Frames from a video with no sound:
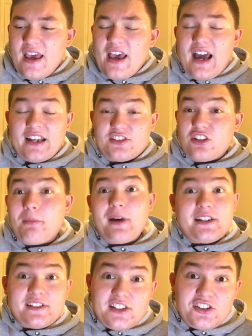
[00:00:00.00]
And it's not my
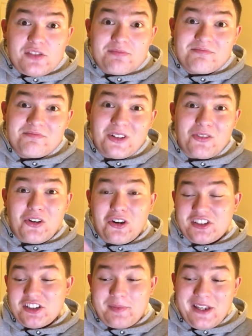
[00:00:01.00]
decision, of
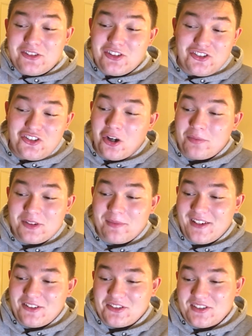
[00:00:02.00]
course. It's Bielsa's job to
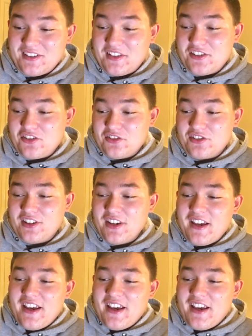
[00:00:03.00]
make those decisions.